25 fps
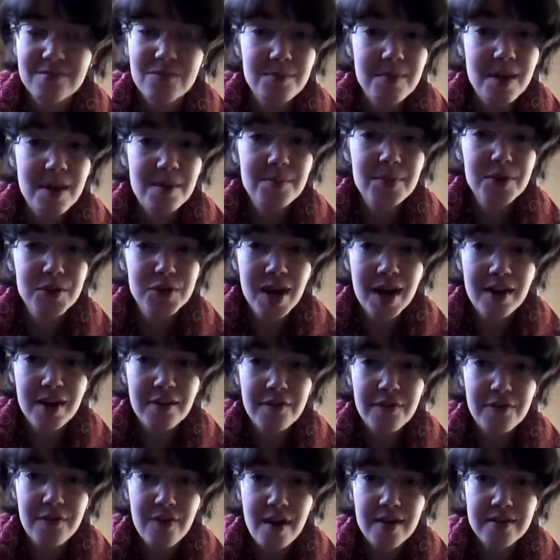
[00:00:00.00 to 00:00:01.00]
Remember to
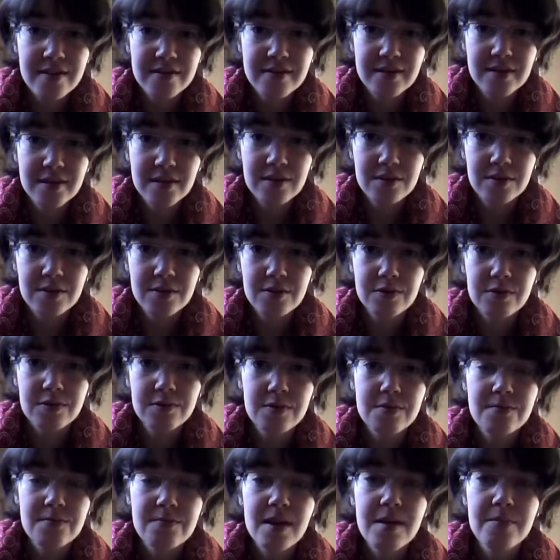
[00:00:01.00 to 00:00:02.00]
have fun.
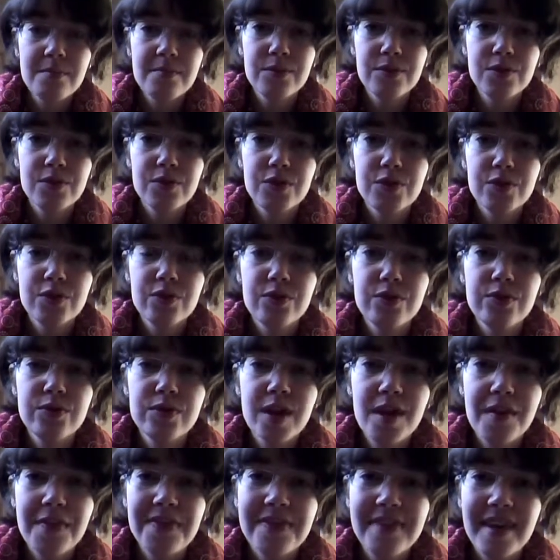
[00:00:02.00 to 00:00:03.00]
Remember to
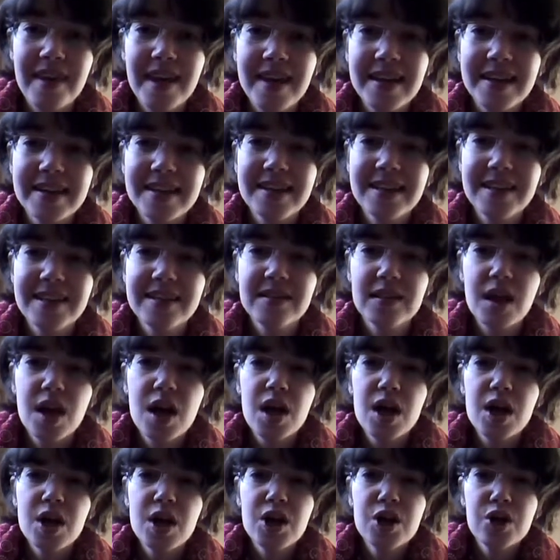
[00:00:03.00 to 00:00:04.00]
not take this
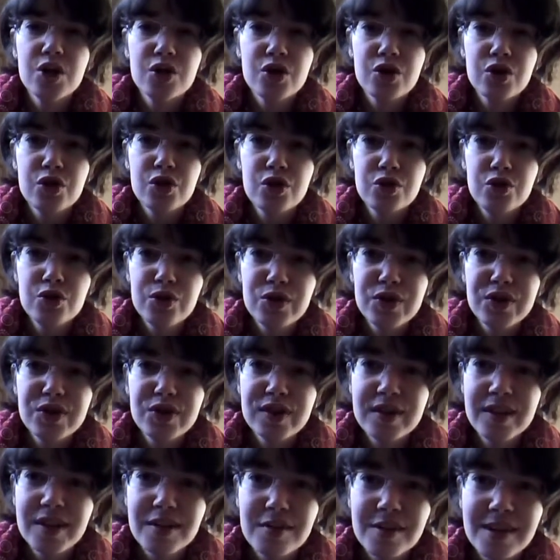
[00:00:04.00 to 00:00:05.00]
too
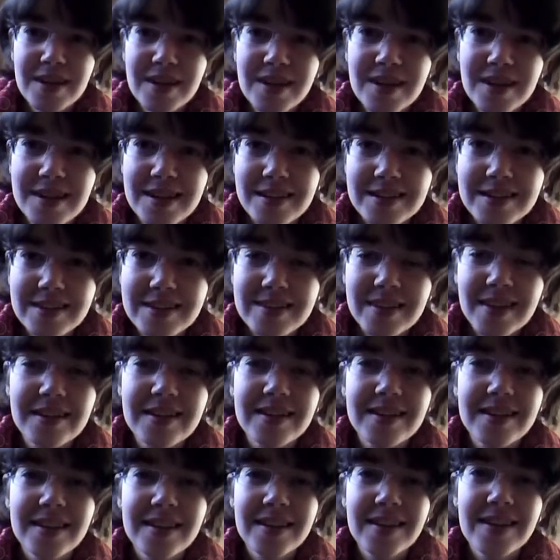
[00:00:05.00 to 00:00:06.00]
serious.
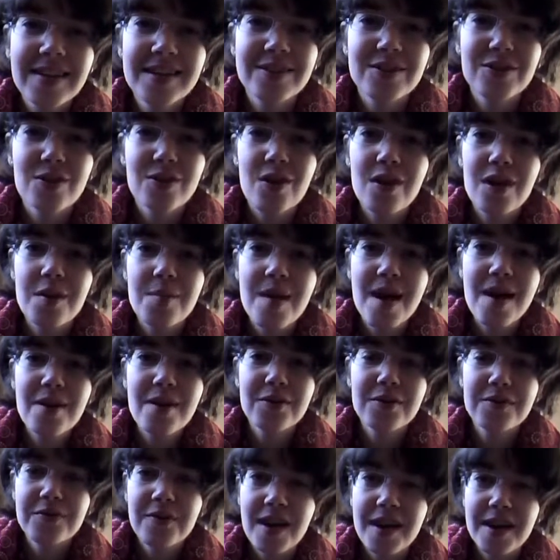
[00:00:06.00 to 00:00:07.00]
It's all
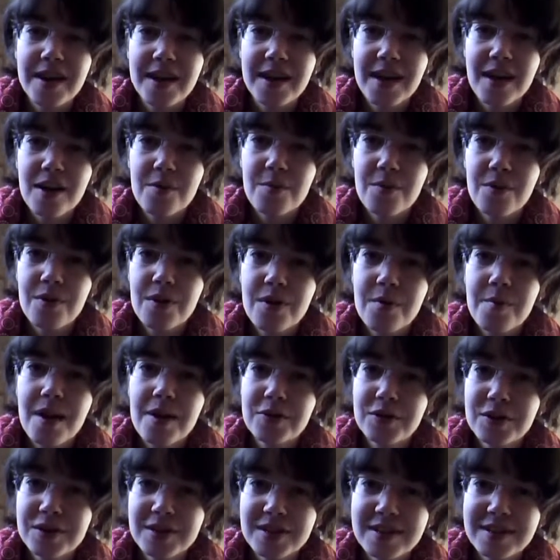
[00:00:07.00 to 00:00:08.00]
about finding out more
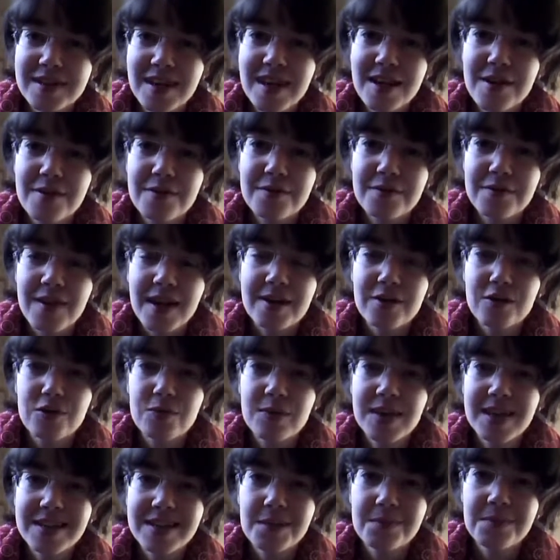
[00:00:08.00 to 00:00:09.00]
about yourself and
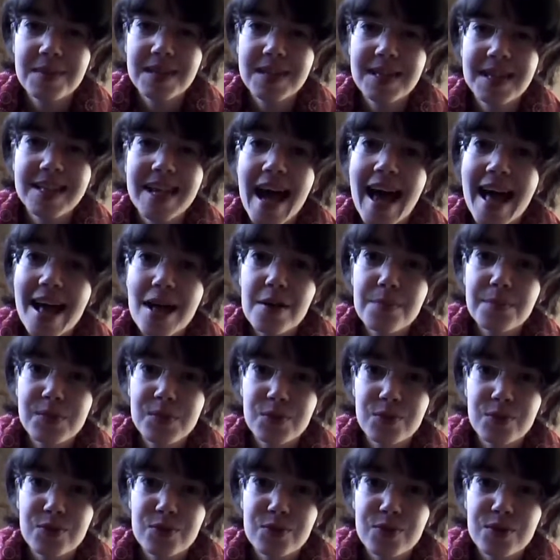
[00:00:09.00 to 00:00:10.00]
doing something that helps
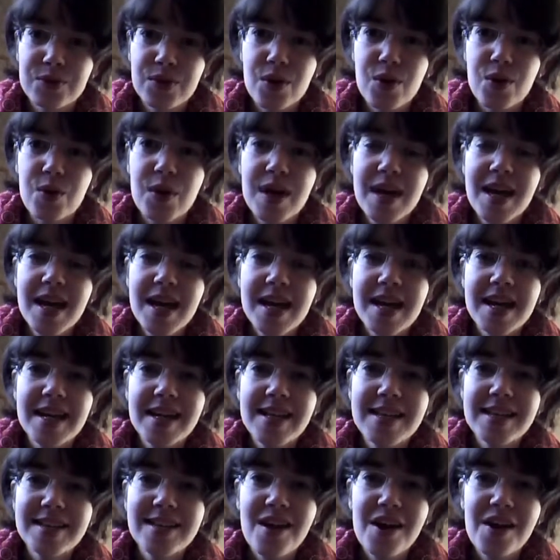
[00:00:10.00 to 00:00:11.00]
you. So
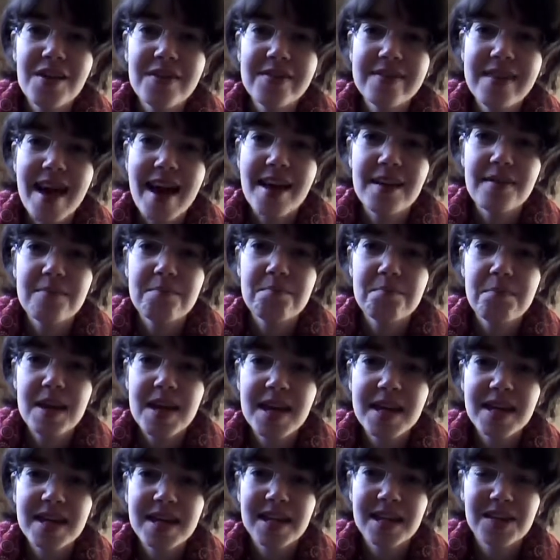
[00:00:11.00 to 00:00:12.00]
it's not that
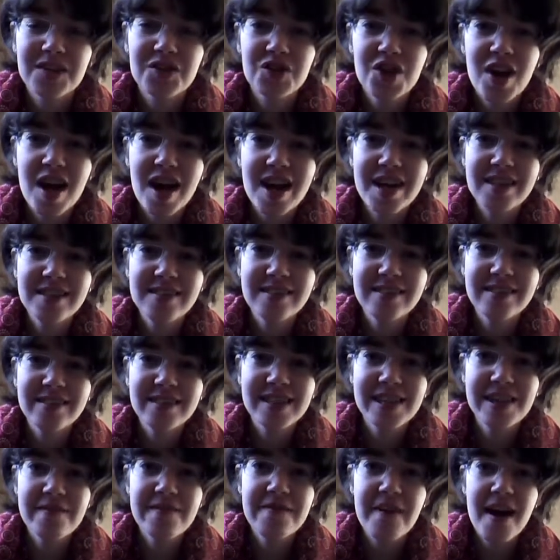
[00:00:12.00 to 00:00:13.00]
big,
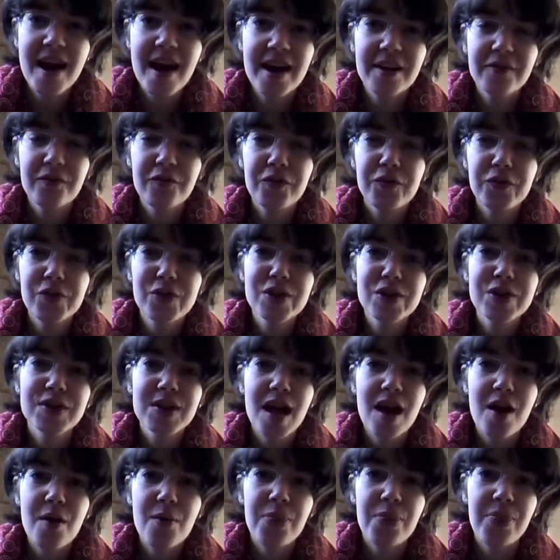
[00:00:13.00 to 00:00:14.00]
giant, divine force
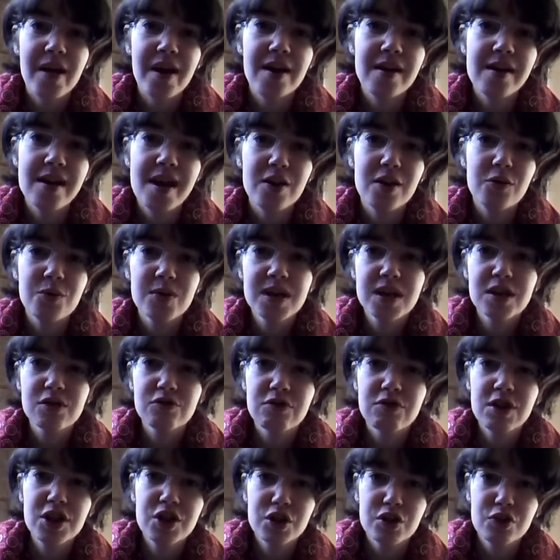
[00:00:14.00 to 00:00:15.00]
out there that will
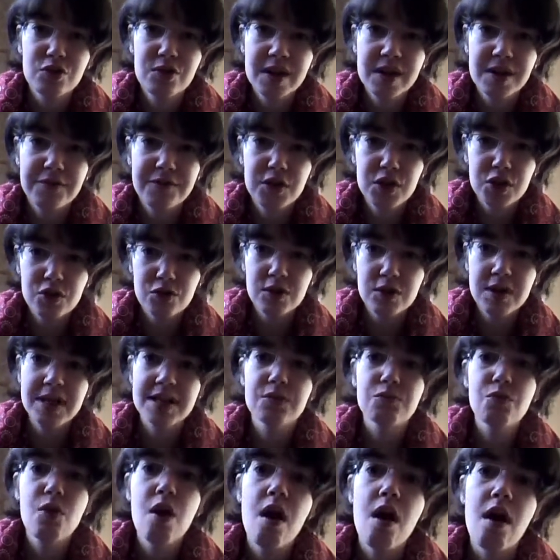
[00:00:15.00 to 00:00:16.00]
crush you if you do
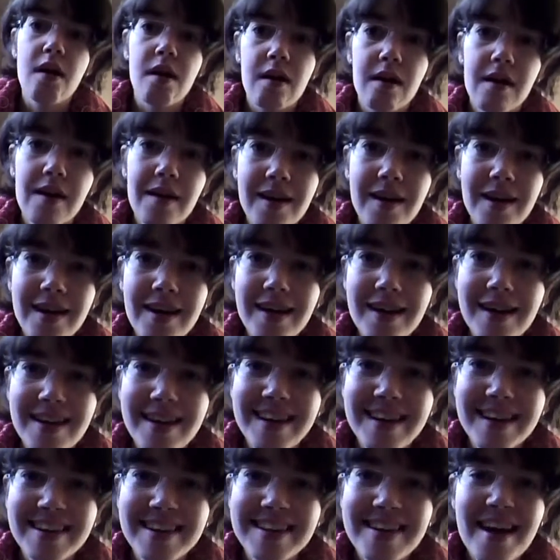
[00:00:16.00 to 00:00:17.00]
this wrong.
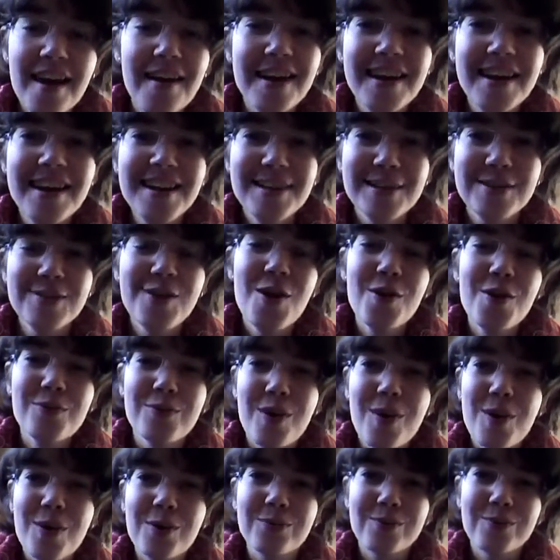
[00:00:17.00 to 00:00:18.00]
There is no
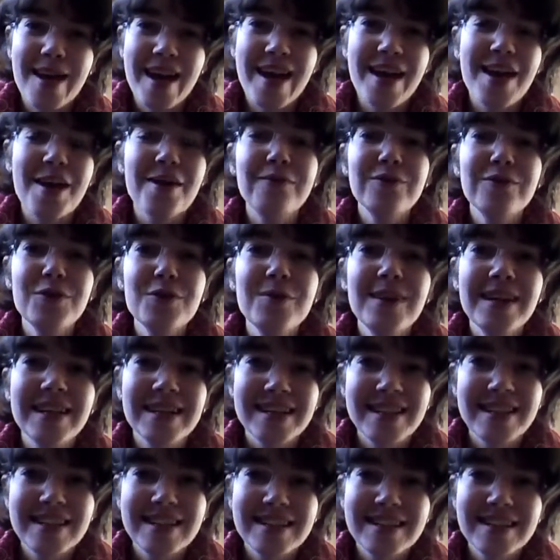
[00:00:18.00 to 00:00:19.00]
wrong way of
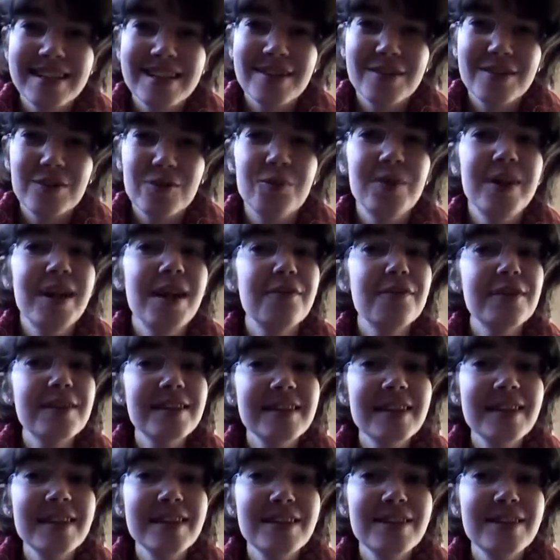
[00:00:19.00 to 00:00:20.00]
doing this. Do whatever
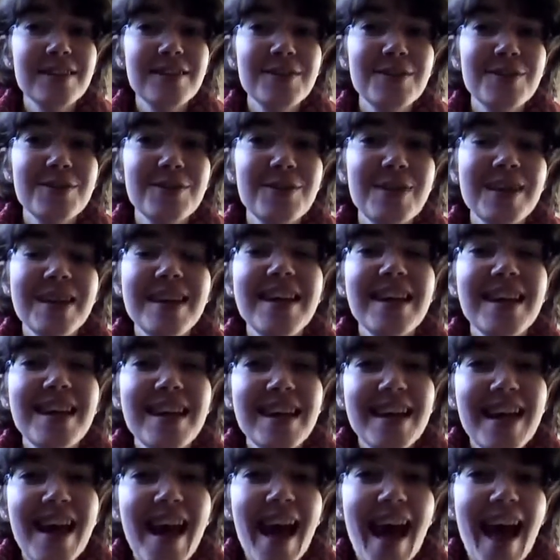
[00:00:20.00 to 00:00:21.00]
sings to you,
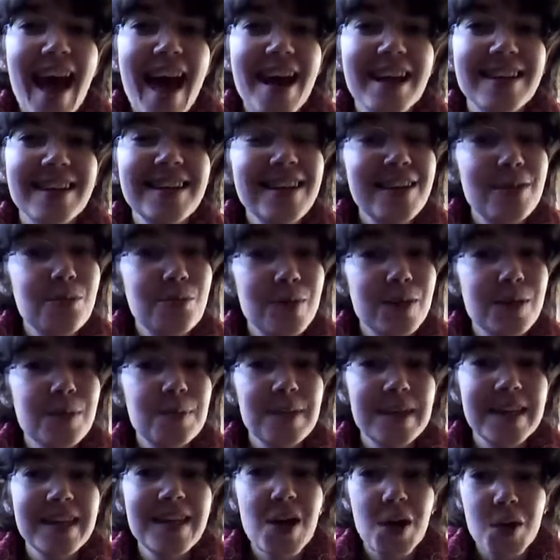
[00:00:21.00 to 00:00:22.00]
and it will
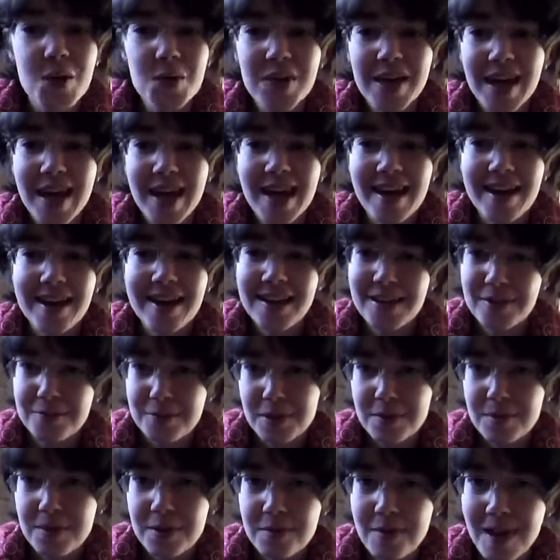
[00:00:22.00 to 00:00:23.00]
be okay. It
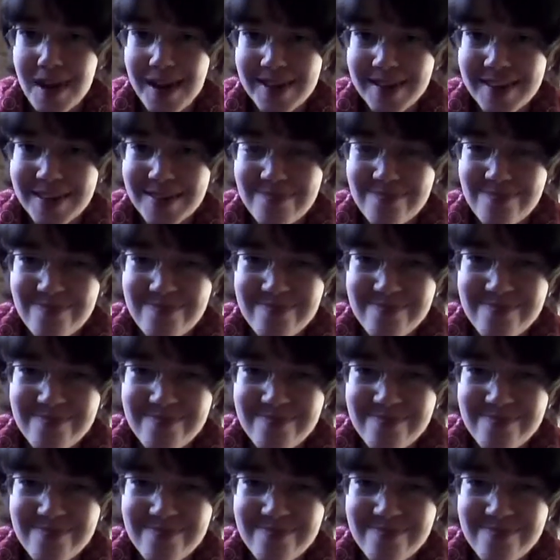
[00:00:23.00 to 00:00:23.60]
will be right.